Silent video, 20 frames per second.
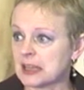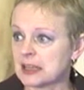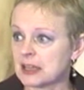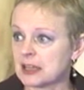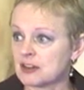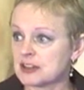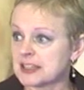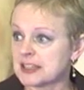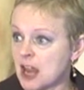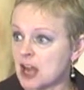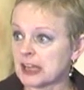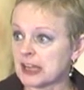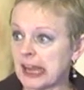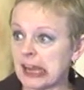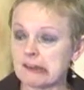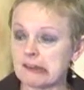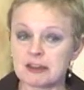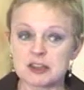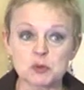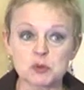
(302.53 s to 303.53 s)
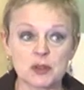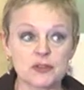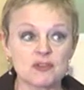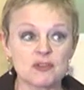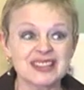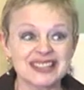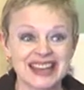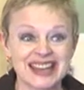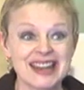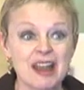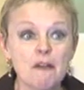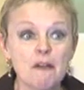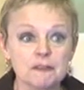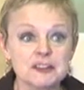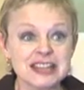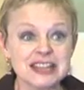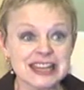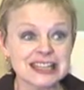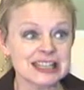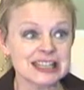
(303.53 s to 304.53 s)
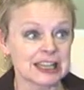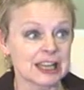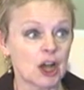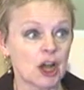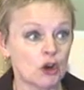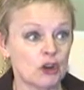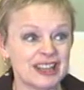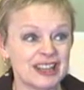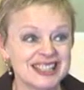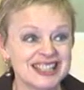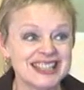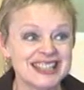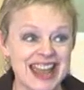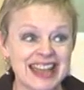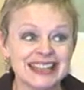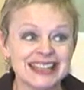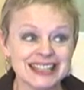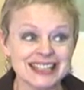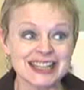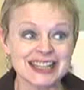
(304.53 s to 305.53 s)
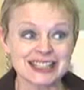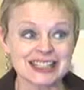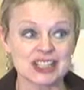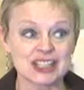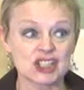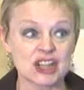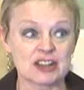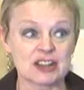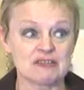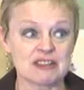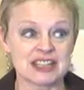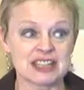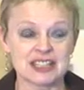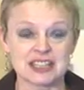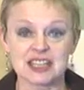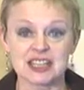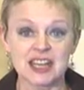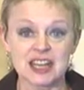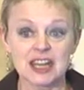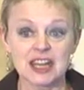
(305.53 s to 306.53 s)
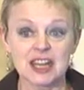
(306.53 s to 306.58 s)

there are certain areas where there isn't enough data, or indeed any data generated,